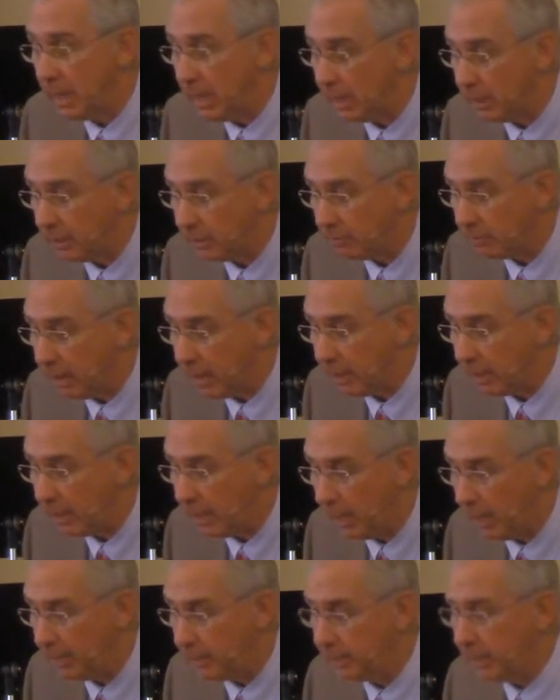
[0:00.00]
In the right
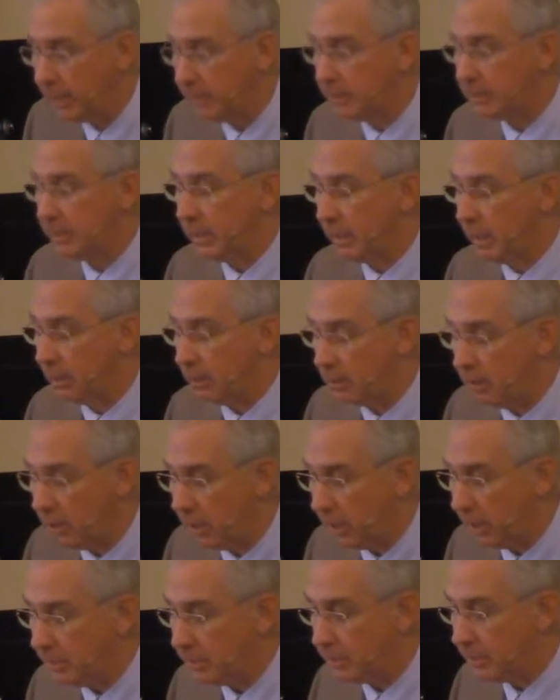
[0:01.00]
context, they are
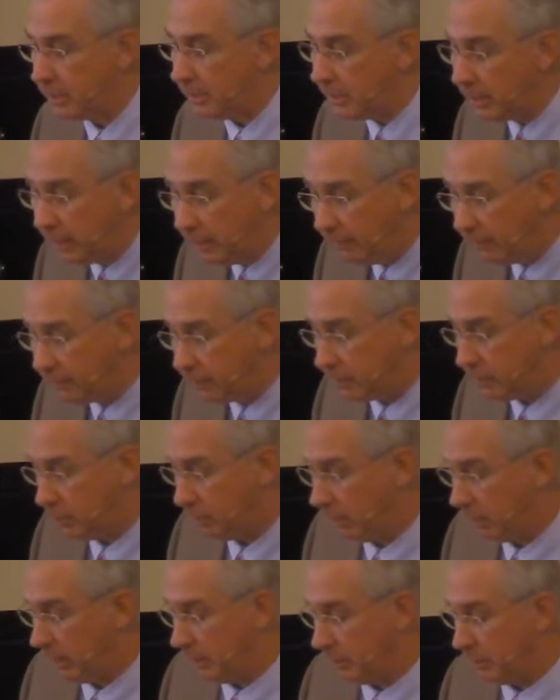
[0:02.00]
God's gifts
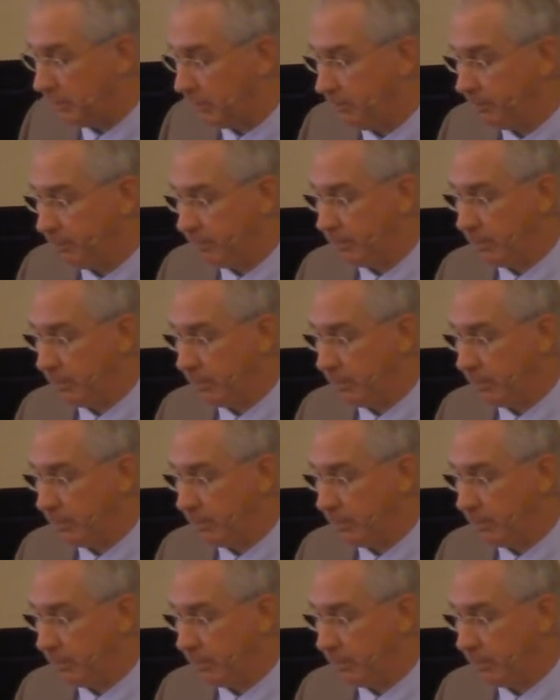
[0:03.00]
to us.